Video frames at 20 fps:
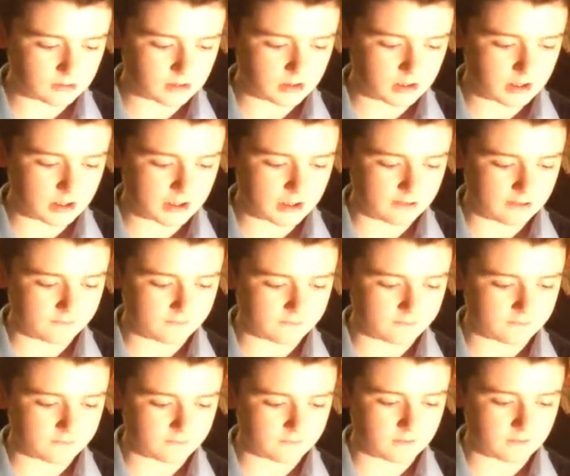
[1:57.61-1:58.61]
um,
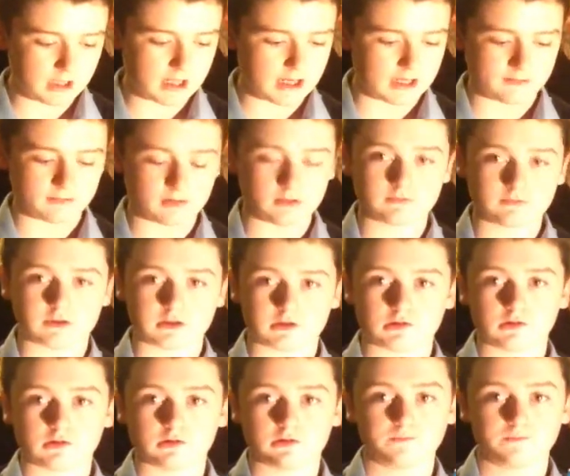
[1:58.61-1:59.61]
yeah, I've just
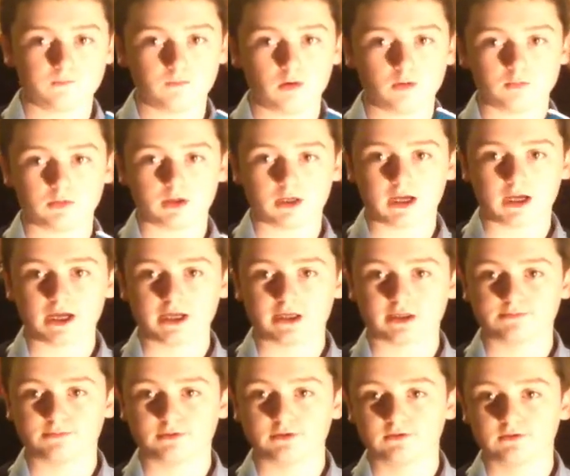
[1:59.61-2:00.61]
got the one with the
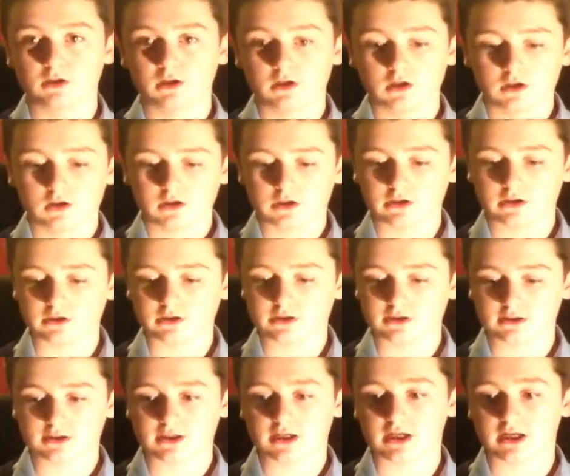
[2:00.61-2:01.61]
case, but it
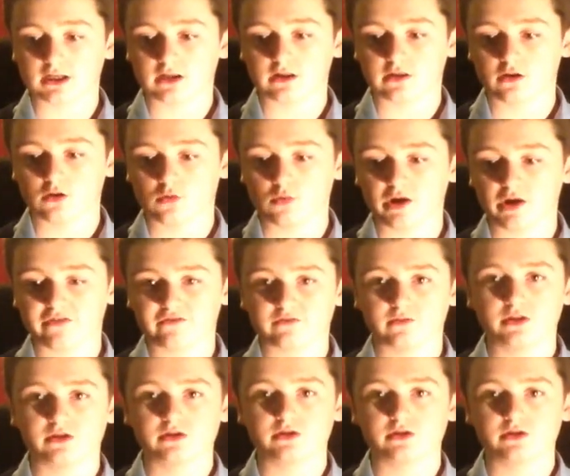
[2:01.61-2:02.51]
doesn't take anything away from it. You